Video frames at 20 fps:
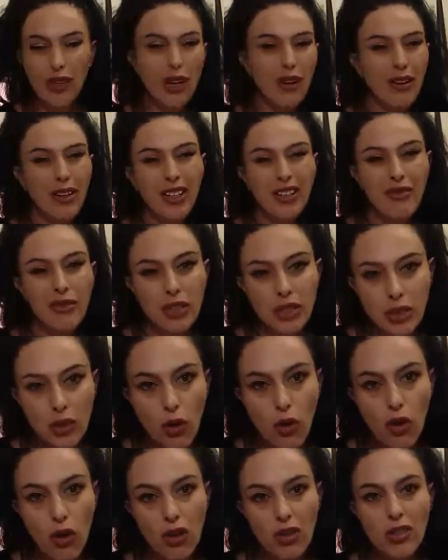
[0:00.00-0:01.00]
Now, it never
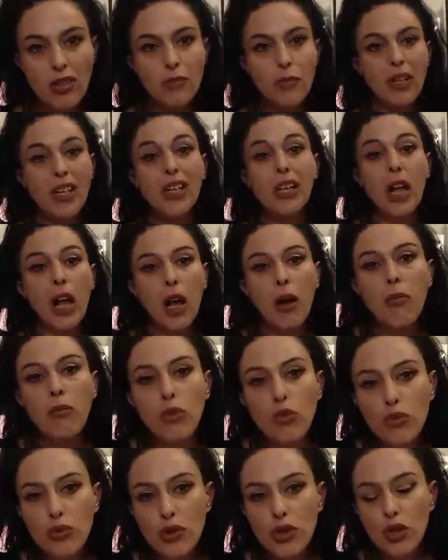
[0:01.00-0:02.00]
dies, but it
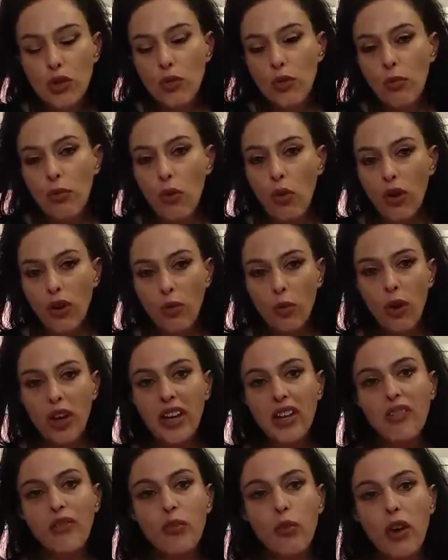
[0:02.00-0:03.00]
humbles to a point where
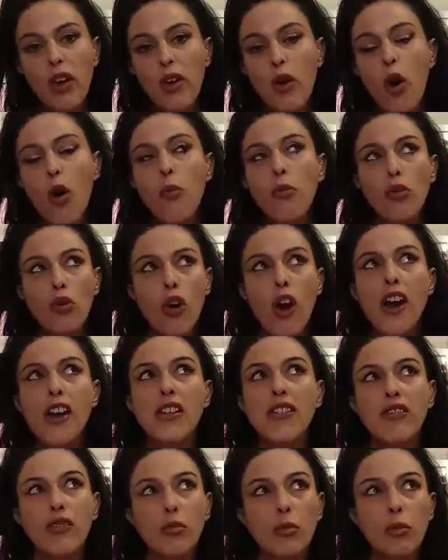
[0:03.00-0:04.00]
if we're
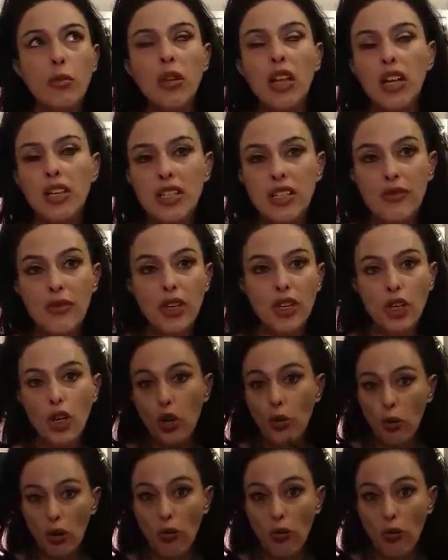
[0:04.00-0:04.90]
operating from a place of ego,